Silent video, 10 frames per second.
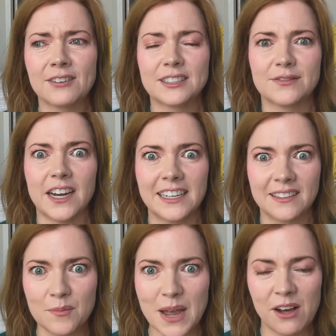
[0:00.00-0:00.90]
it's
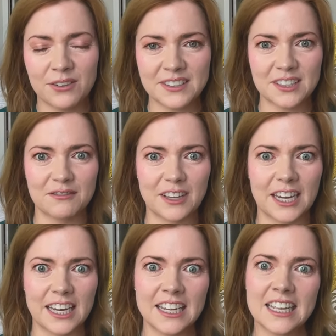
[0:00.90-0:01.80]
finding the balance of
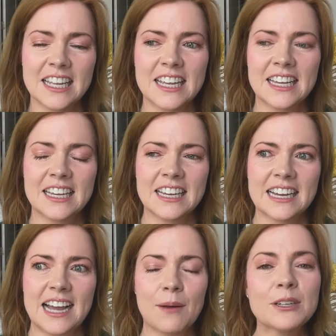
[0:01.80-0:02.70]
like,
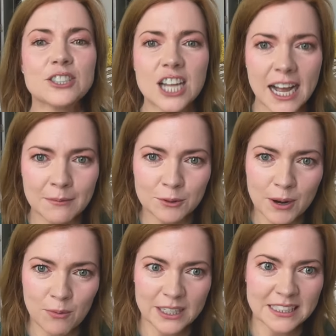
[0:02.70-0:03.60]
how much time do
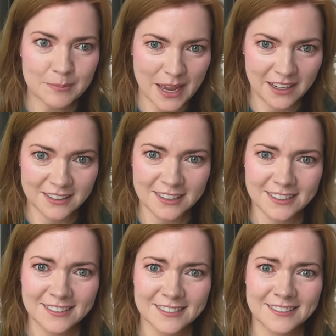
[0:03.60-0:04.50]
I want to spend
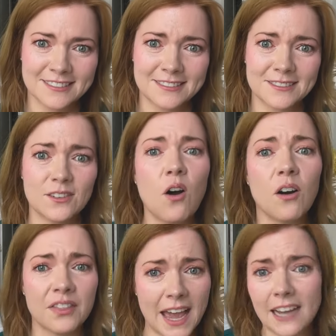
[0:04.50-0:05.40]

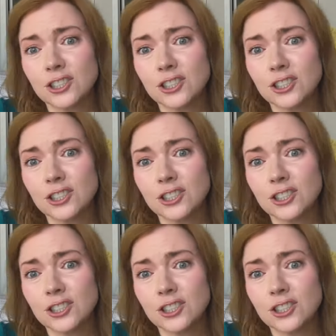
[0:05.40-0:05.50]
on that. I